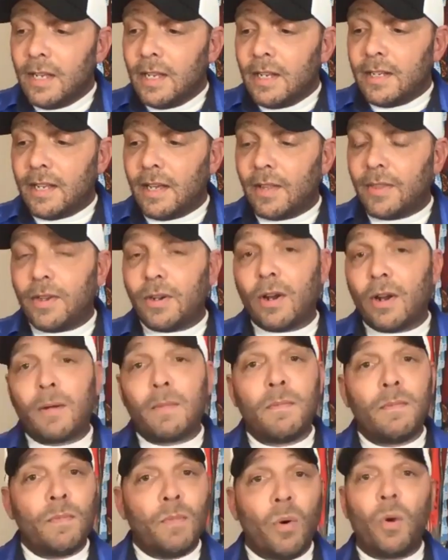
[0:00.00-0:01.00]
Now, there are
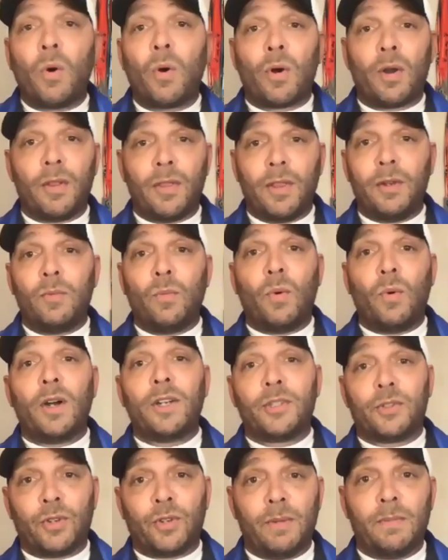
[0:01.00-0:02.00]
more than
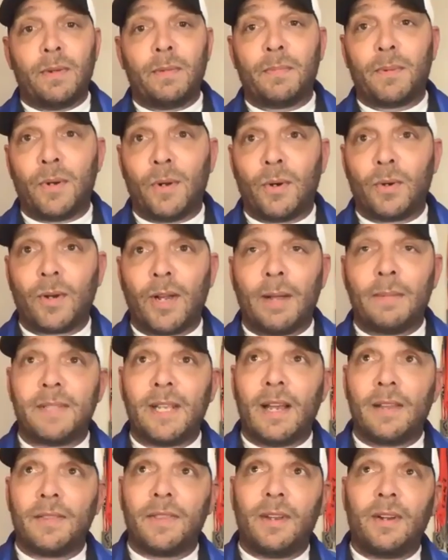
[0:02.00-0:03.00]
one treatment programs
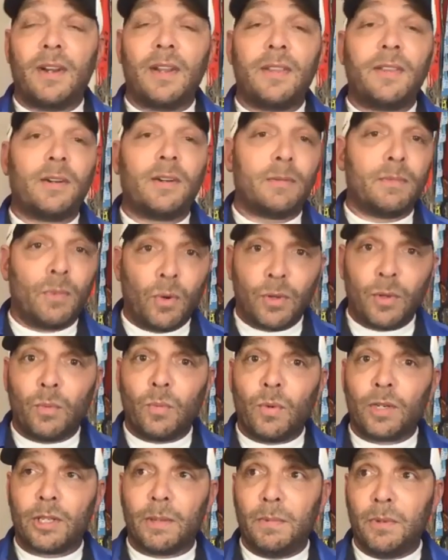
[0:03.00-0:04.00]
out there, and there are more than
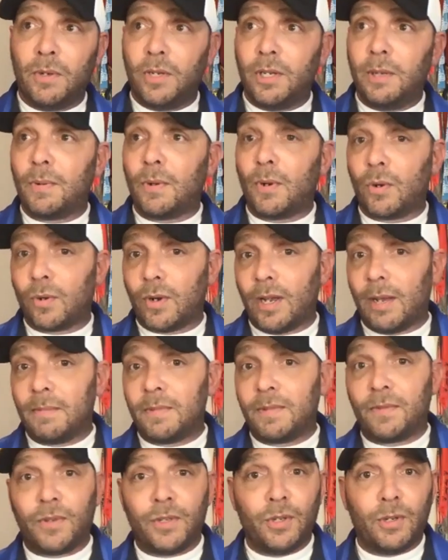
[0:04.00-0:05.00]
one community
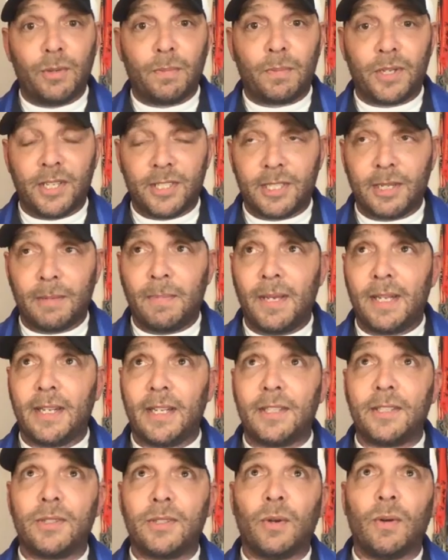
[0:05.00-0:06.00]
programs for you to participate
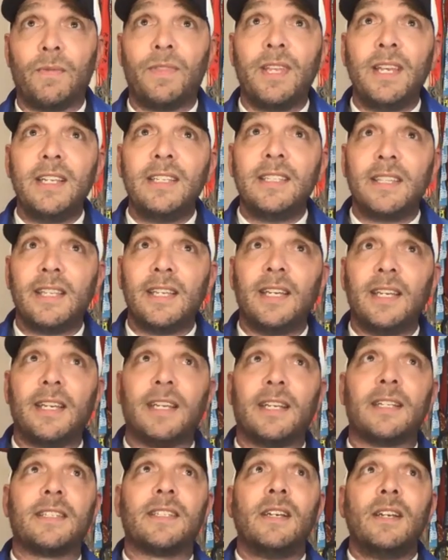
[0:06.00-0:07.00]
in. So if these
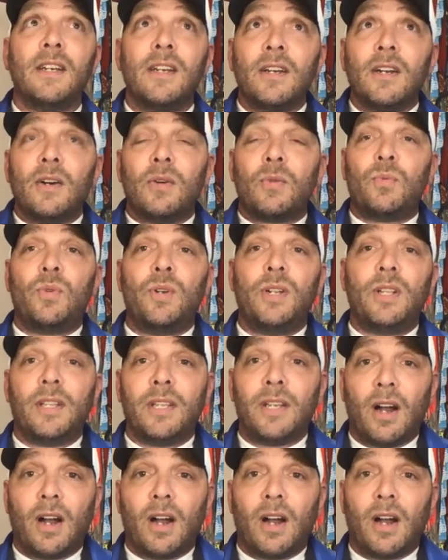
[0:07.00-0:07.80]
things really